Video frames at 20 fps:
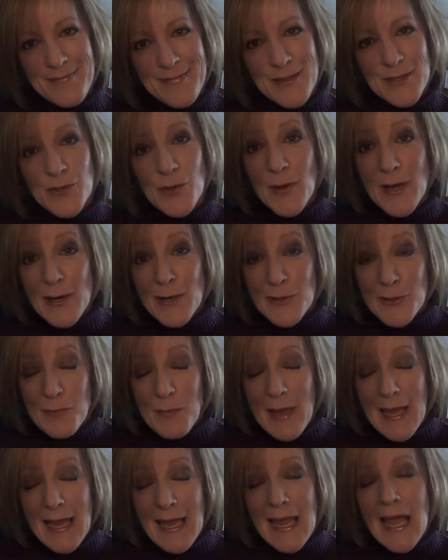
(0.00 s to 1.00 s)
So here's
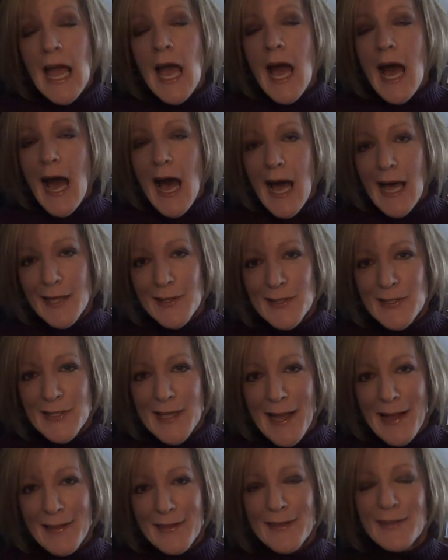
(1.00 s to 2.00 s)
me,
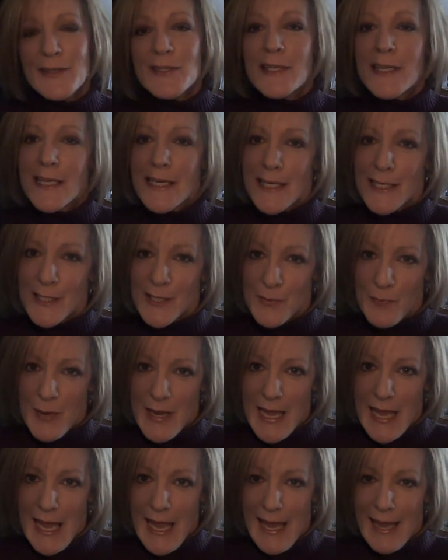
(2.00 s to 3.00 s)
unsilent,
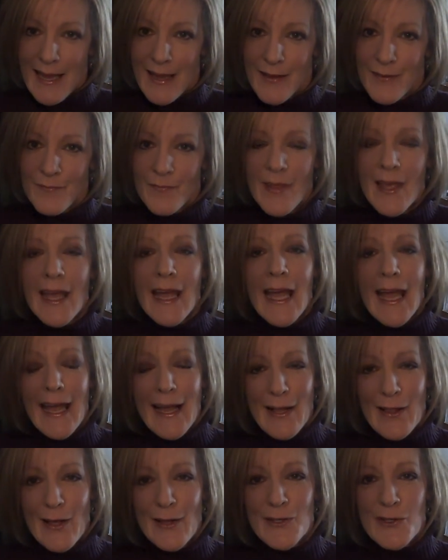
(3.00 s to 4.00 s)
speaking,
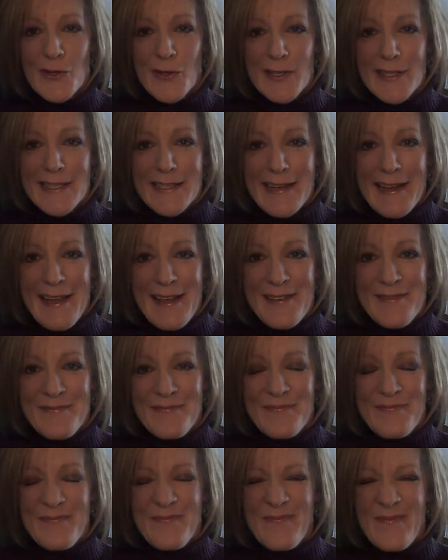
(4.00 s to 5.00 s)
and glad you're listening.
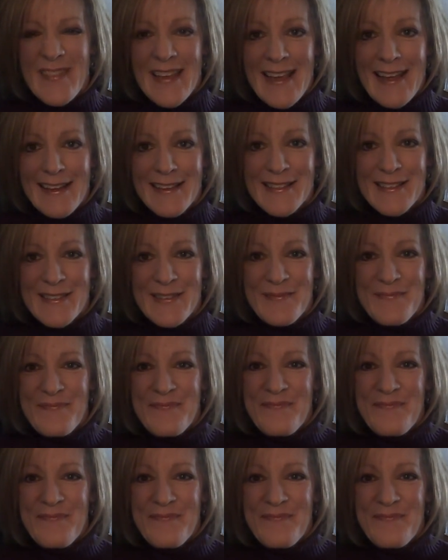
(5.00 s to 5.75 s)
Thanks.